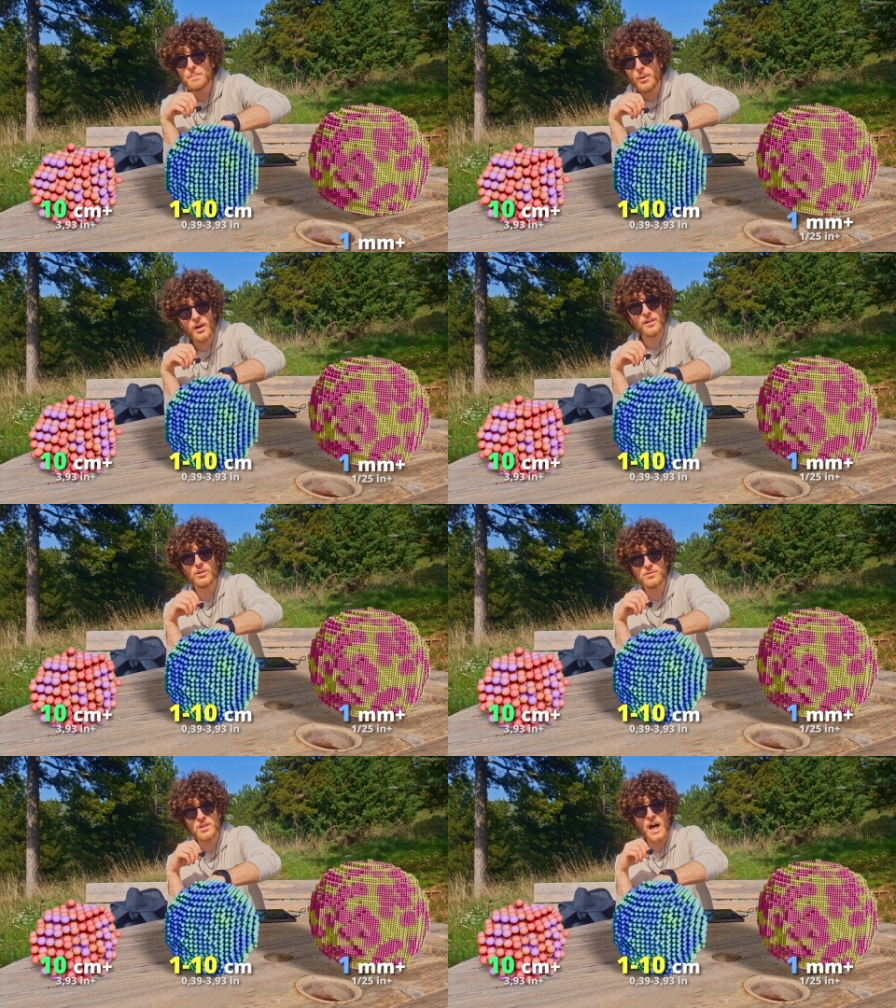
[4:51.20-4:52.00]

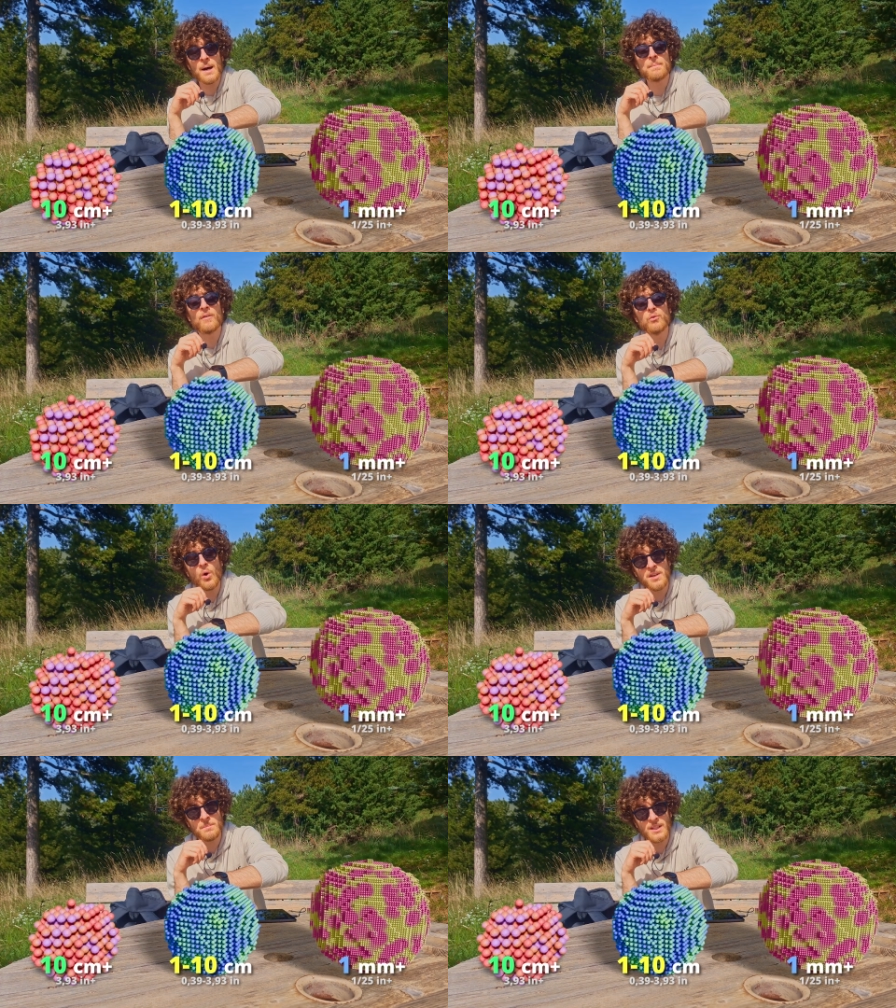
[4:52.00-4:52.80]
particles above
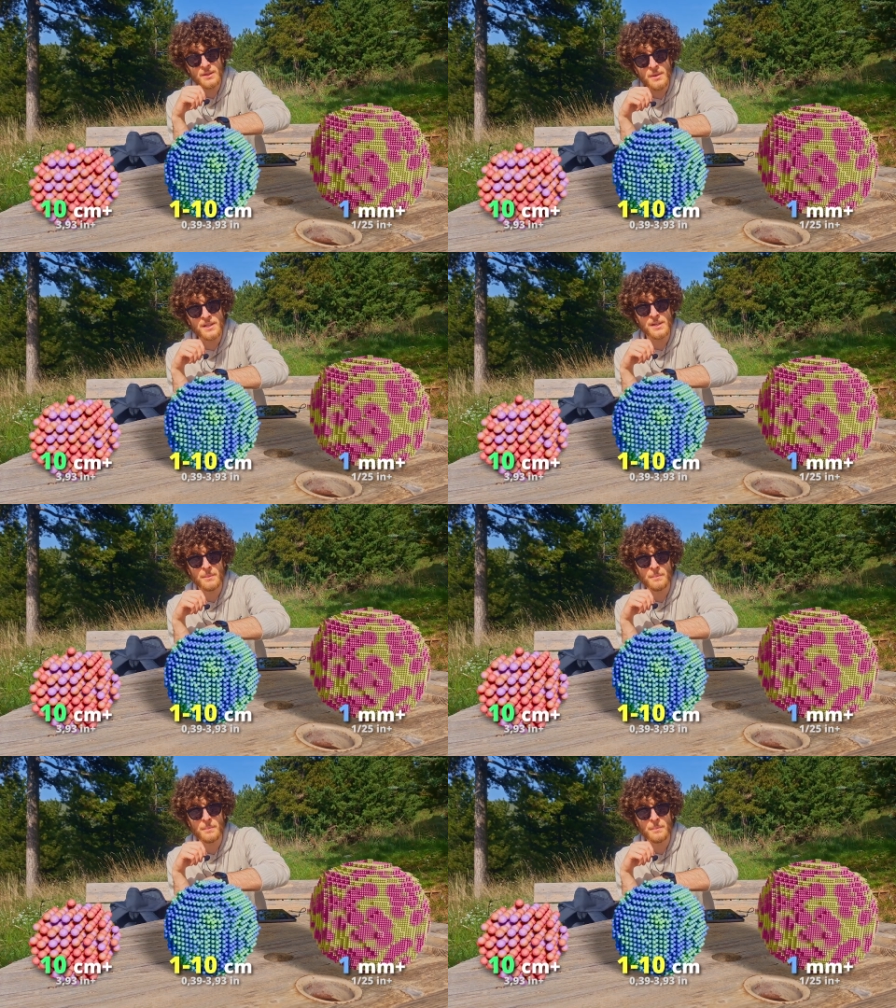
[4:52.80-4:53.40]
one millimeter.